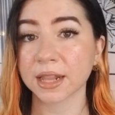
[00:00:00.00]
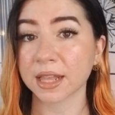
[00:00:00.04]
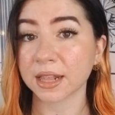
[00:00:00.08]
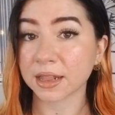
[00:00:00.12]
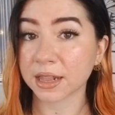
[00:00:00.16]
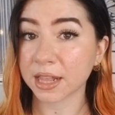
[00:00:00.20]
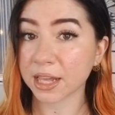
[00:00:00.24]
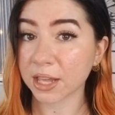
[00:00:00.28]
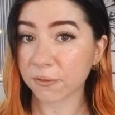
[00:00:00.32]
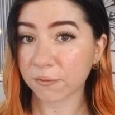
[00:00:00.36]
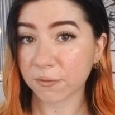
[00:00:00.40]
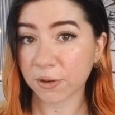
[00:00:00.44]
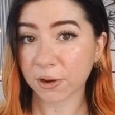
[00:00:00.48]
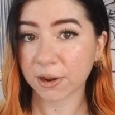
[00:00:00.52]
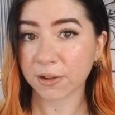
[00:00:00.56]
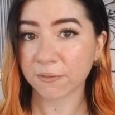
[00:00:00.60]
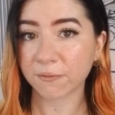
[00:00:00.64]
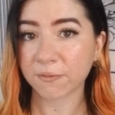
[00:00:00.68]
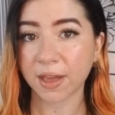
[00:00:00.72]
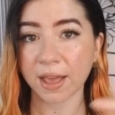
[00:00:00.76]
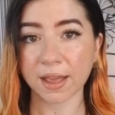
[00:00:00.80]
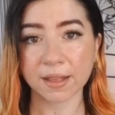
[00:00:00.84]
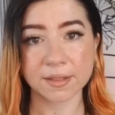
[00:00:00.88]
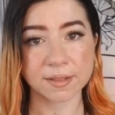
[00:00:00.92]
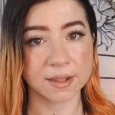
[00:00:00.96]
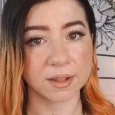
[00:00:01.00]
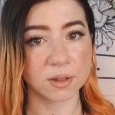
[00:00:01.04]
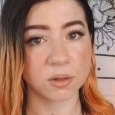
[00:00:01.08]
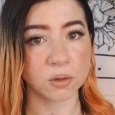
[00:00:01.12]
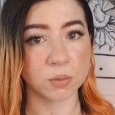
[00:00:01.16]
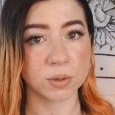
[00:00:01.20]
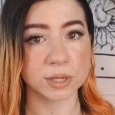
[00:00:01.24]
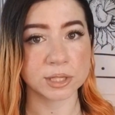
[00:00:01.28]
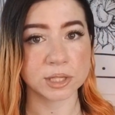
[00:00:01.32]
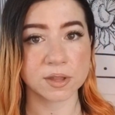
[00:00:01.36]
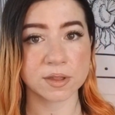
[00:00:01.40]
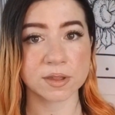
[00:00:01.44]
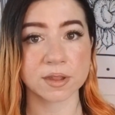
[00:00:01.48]
they think very fast, they
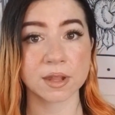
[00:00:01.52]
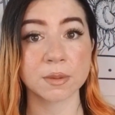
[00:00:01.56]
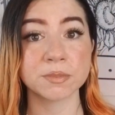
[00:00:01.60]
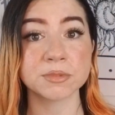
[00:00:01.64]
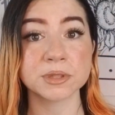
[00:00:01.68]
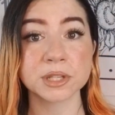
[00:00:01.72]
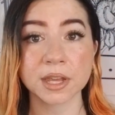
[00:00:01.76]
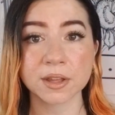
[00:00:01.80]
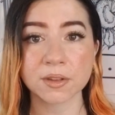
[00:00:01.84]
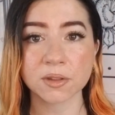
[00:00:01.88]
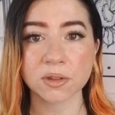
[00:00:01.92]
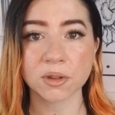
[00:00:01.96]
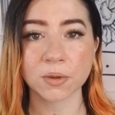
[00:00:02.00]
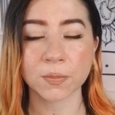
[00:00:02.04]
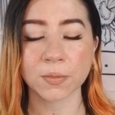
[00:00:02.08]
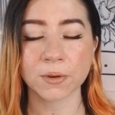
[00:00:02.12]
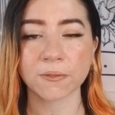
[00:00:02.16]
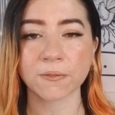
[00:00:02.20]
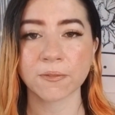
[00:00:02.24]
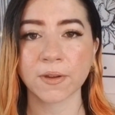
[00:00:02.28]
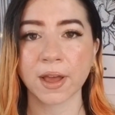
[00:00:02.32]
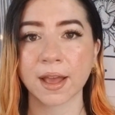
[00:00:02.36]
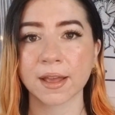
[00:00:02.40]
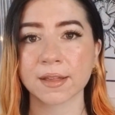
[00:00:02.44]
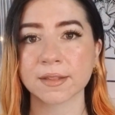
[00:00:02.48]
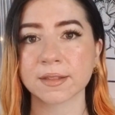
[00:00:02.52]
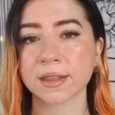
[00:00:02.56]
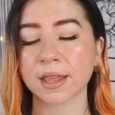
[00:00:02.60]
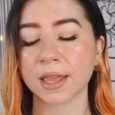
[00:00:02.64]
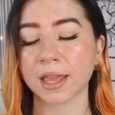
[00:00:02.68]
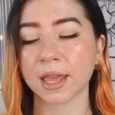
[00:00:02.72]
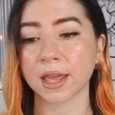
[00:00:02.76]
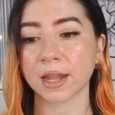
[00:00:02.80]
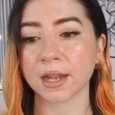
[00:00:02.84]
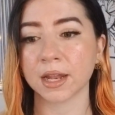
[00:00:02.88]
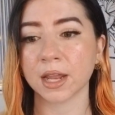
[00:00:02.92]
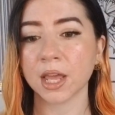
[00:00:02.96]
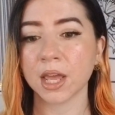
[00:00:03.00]
switch subjects super fast,
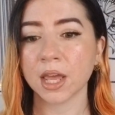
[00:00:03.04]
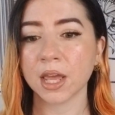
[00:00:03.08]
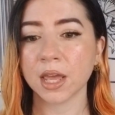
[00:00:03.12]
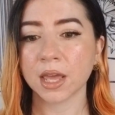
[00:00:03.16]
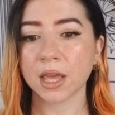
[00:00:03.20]
and